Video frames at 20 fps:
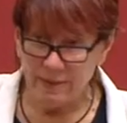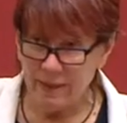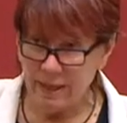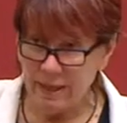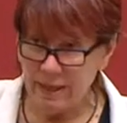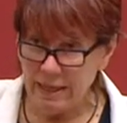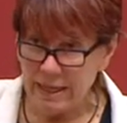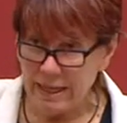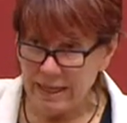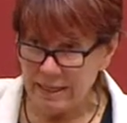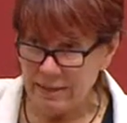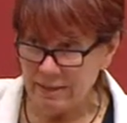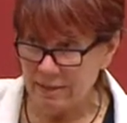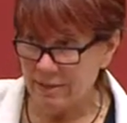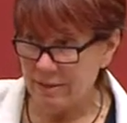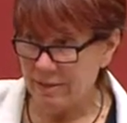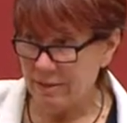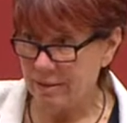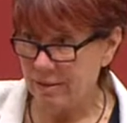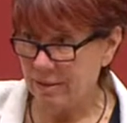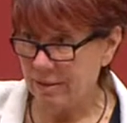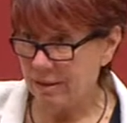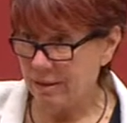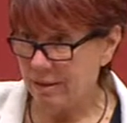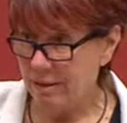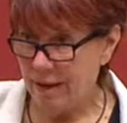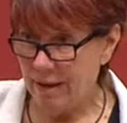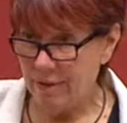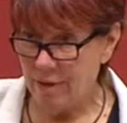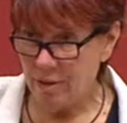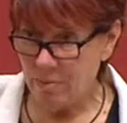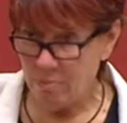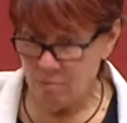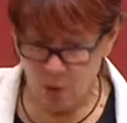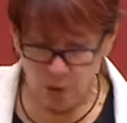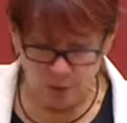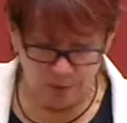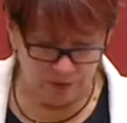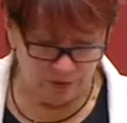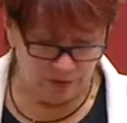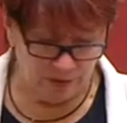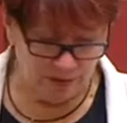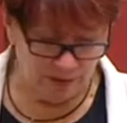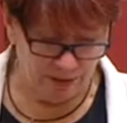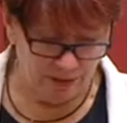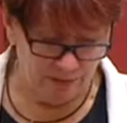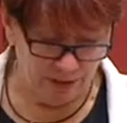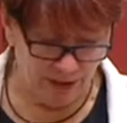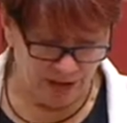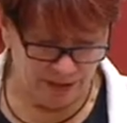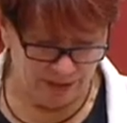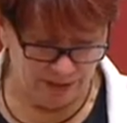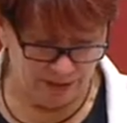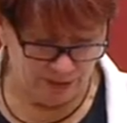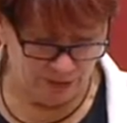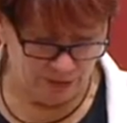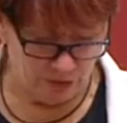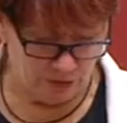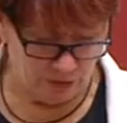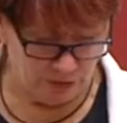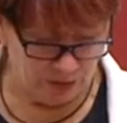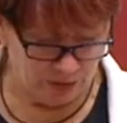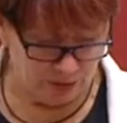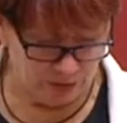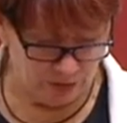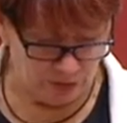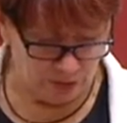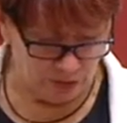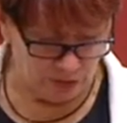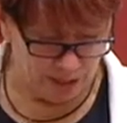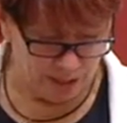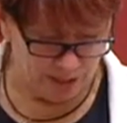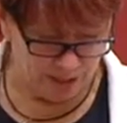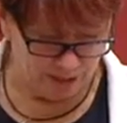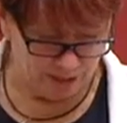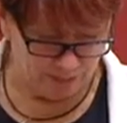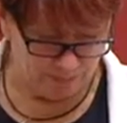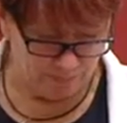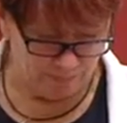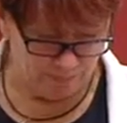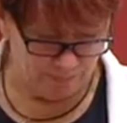the least and the most disadvantaged in Australia.